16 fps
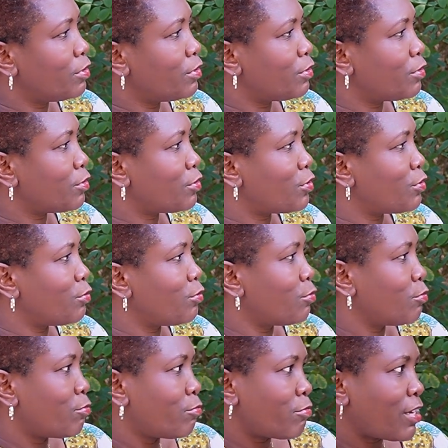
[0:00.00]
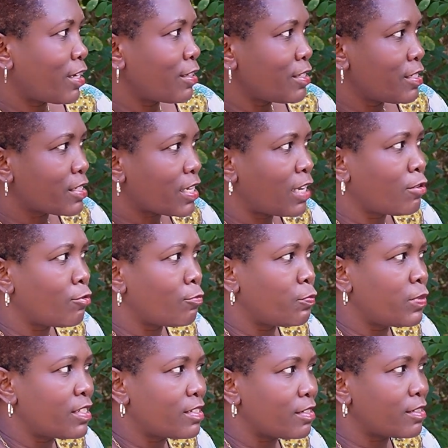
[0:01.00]
you know, to run this kind of
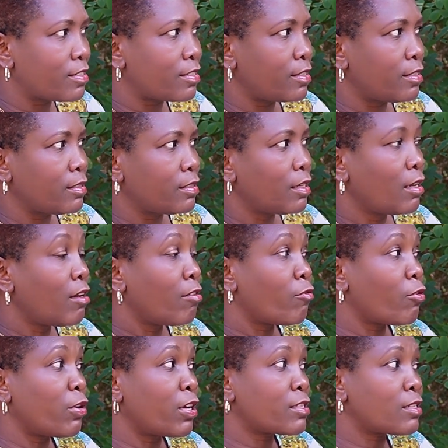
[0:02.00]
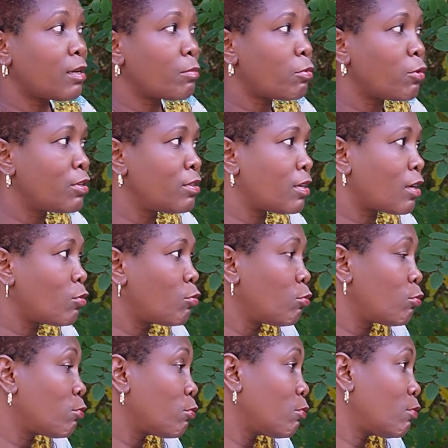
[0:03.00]
business in, for example, in
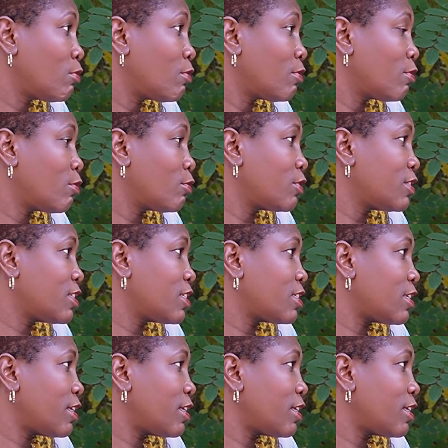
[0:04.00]
Nakuru, or is it